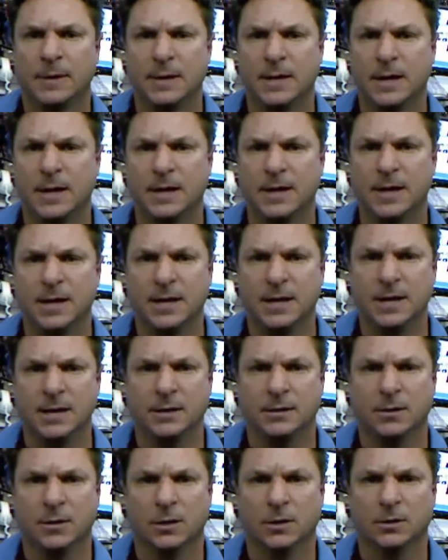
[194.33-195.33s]
in the
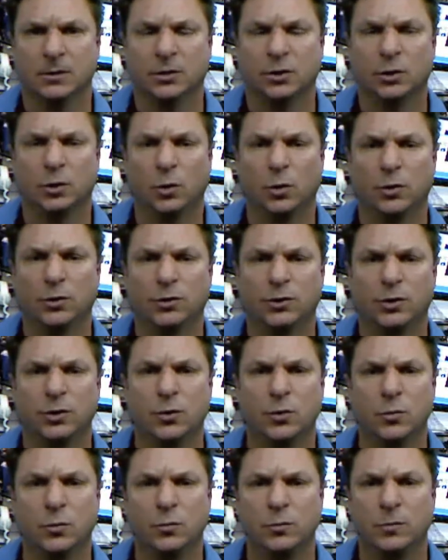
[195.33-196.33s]
short
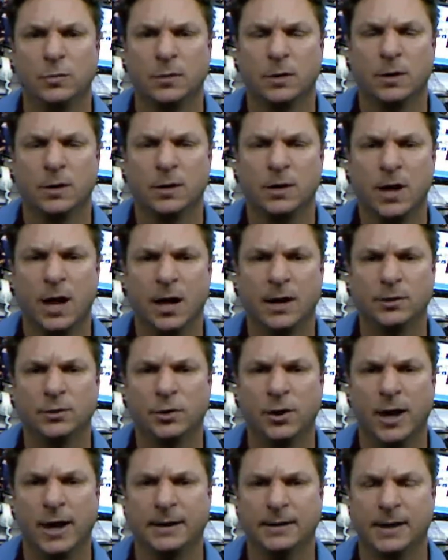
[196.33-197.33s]
June
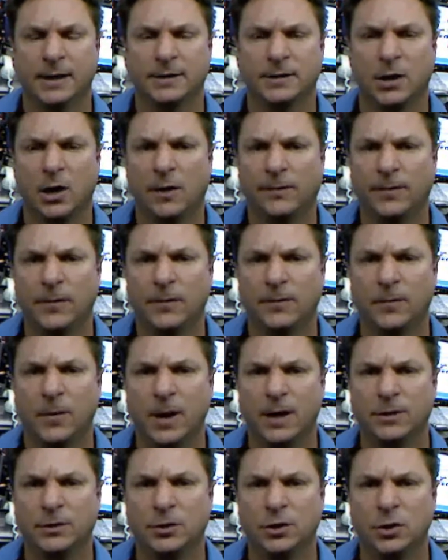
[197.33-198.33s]
contract that's off of
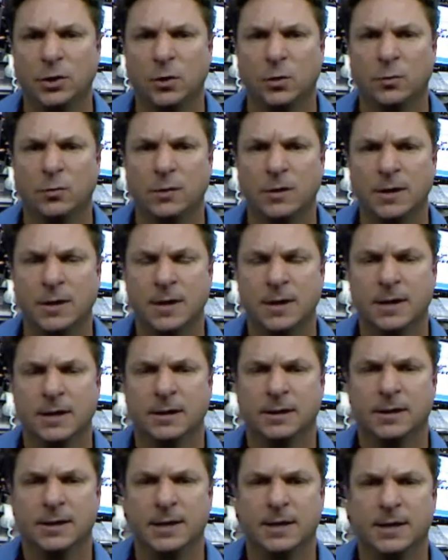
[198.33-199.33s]
Red June.
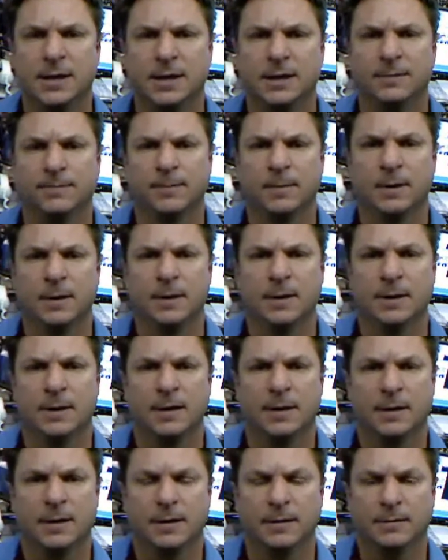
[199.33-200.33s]
The
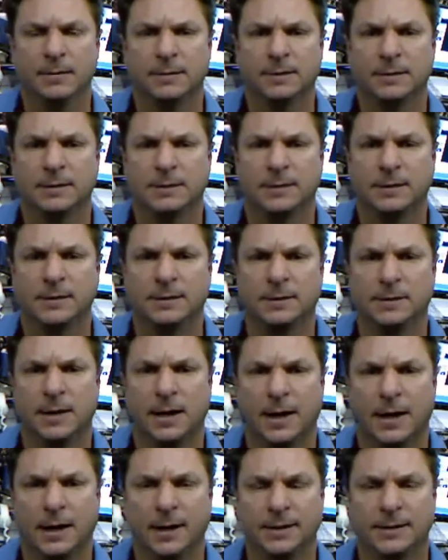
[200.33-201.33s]

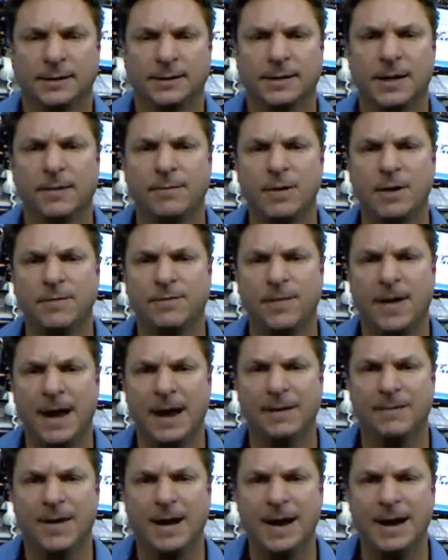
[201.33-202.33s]

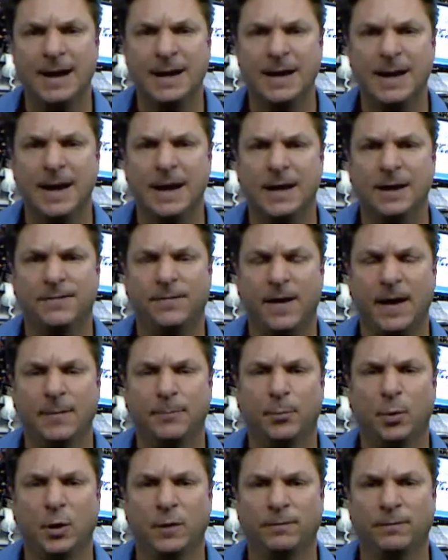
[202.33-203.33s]

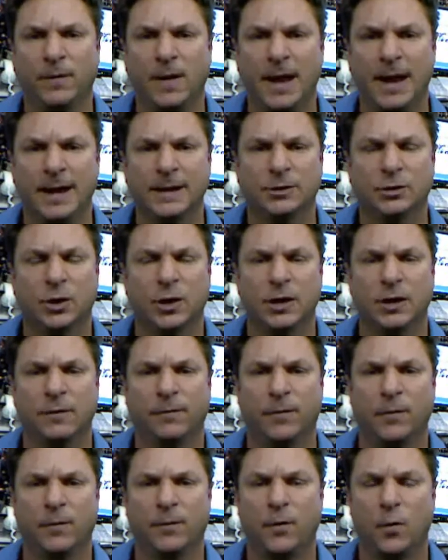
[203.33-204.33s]
75-80-85 put fly traded
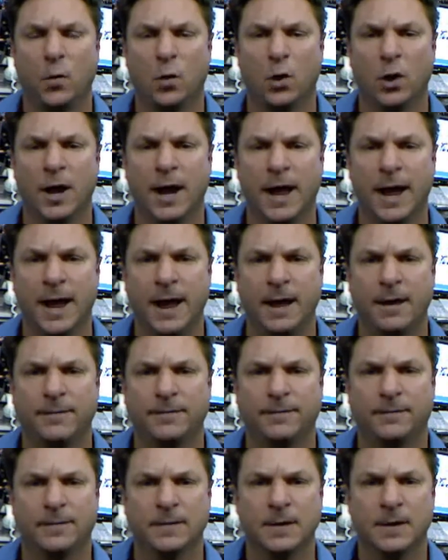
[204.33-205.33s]
for 4.5
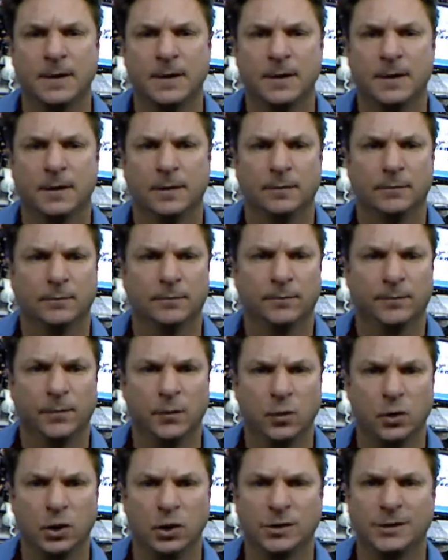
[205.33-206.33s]
for
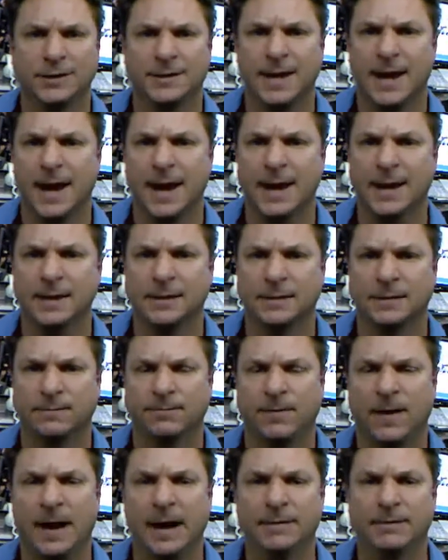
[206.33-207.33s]
good size,
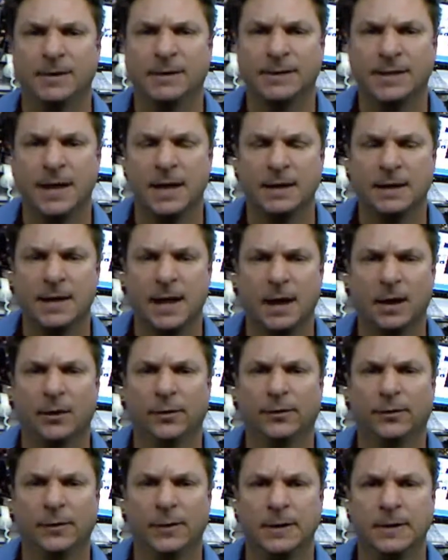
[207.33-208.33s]
5 to
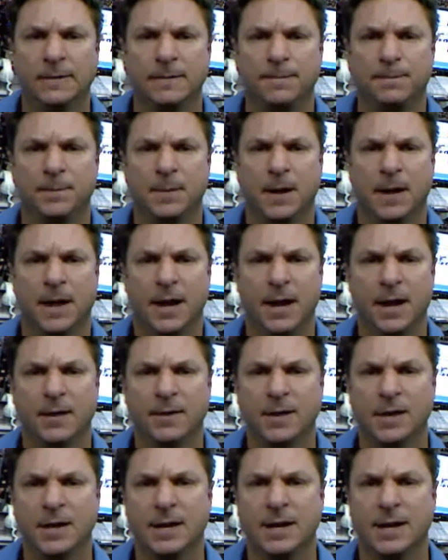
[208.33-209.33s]
10,000,
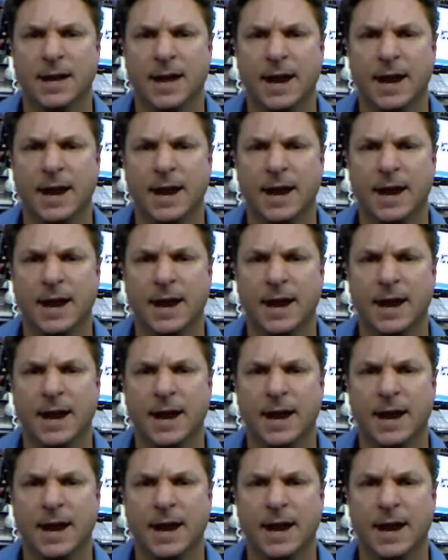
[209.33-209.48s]
and the